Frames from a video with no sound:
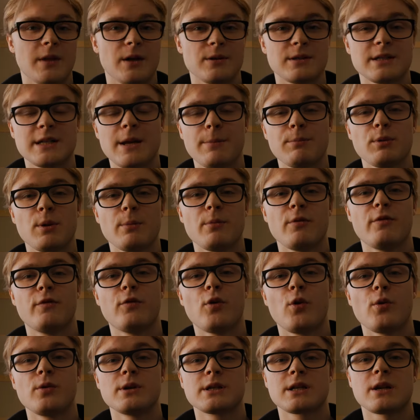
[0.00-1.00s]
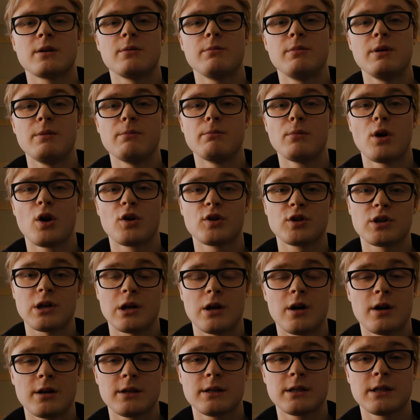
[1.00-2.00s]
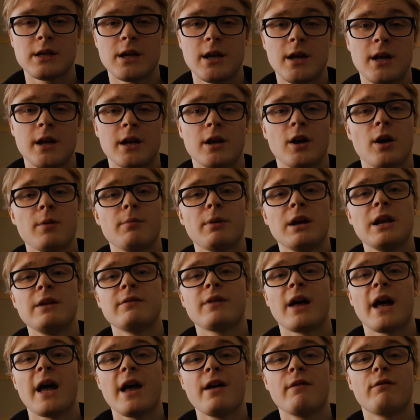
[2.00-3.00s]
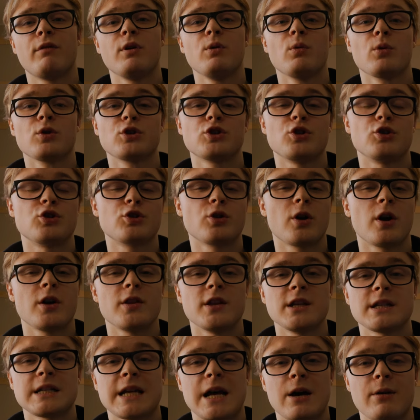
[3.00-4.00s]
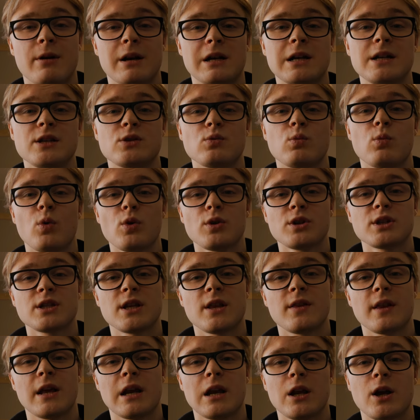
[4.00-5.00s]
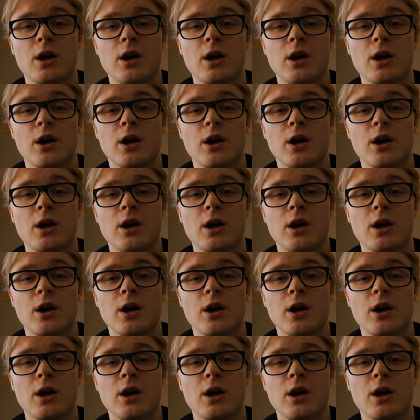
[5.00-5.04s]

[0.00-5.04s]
Now, step number four is going to be martial arts. And I believe that everyone should try this out at least once in their